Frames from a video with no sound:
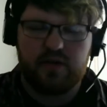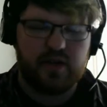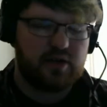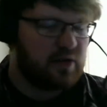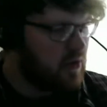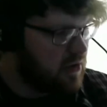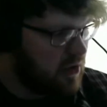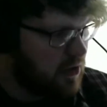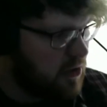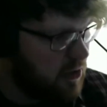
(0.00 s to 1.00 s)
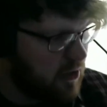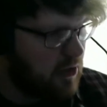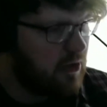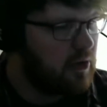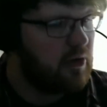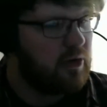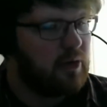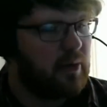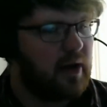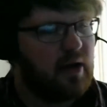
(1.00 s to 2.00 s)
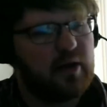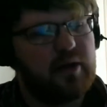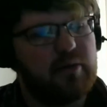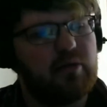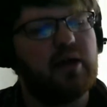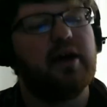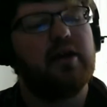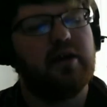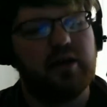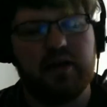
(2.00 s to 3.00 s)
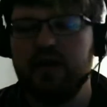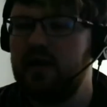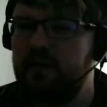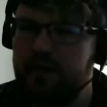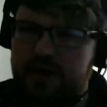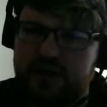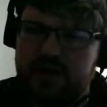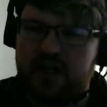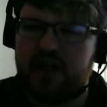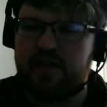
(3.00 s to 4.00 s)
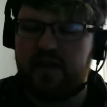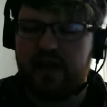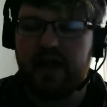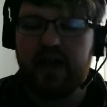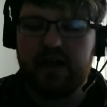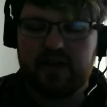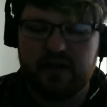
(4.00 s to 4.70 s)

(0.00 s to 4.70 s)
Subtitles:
Thanks, YouTube. I like it. Appreciate that.